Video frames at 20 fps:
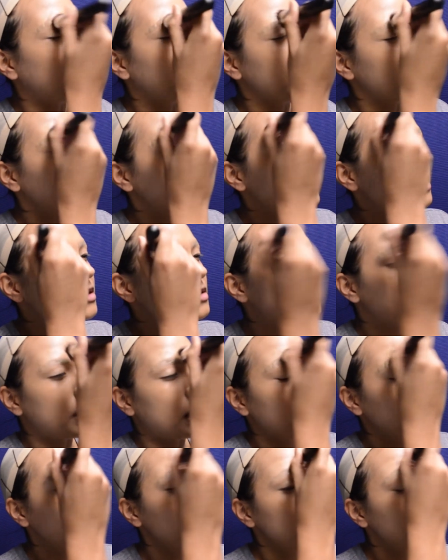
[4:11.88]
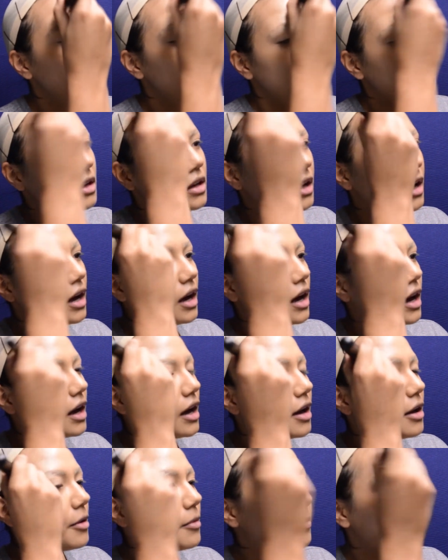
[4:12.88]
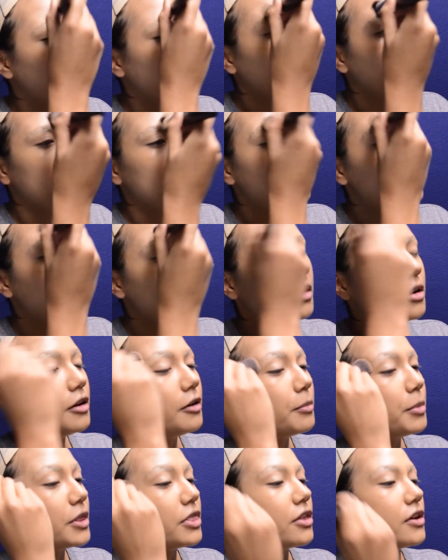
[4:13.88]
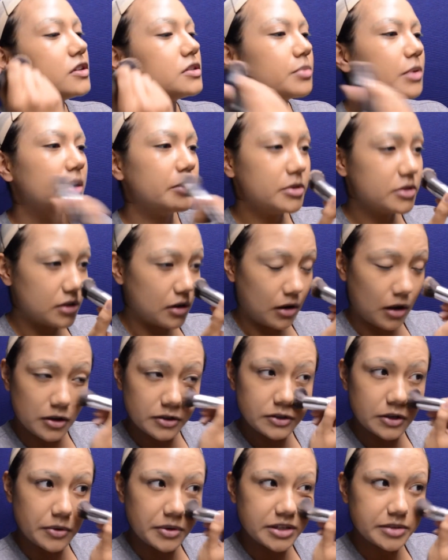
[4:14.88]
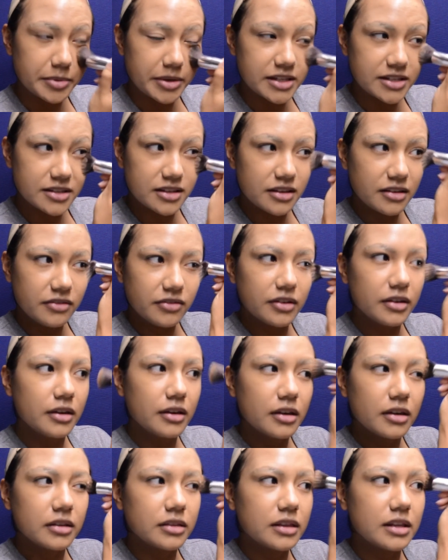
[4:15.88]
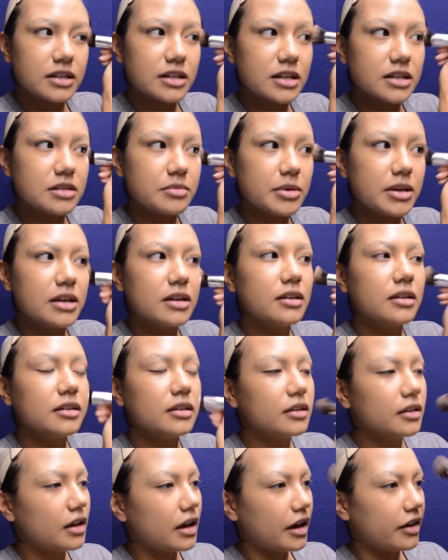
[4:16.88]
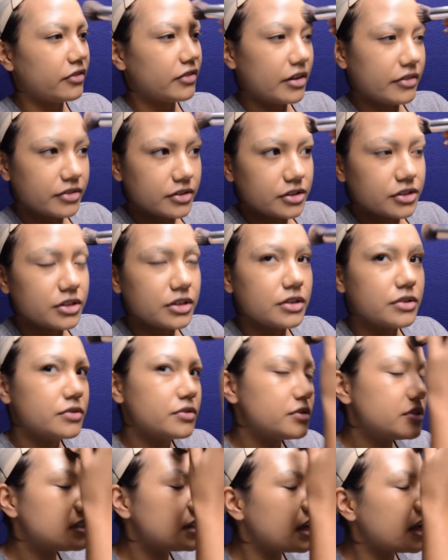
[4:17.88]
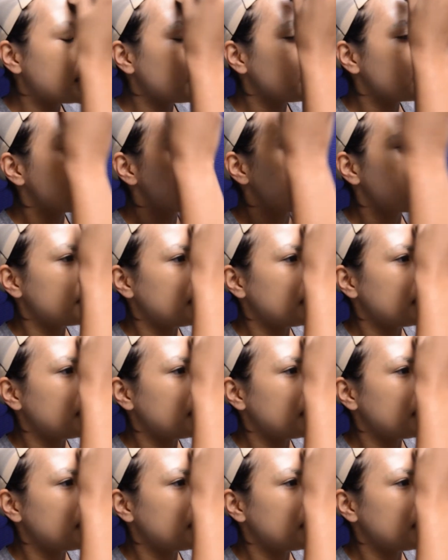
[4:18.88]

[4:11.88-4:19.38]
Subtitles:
eyelid as well, but those primers are also expensive. They tend to be. I've never used any of